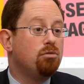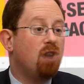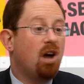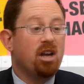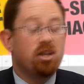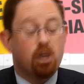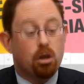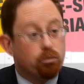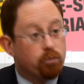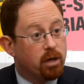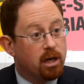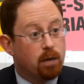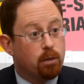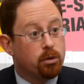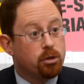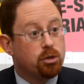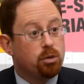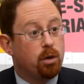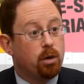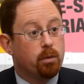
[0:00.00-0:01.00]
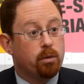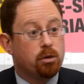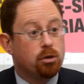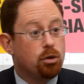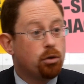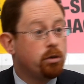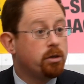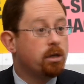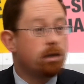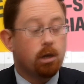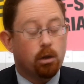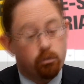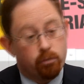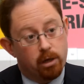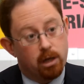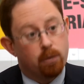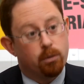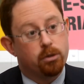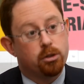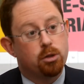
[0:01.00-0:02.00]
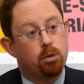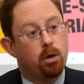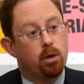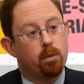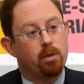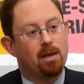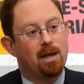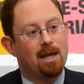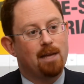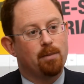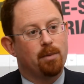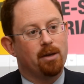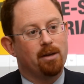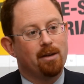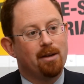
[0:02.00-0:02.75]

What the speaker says: I don't really want to work with the Tories, I don't really want to work with Labour.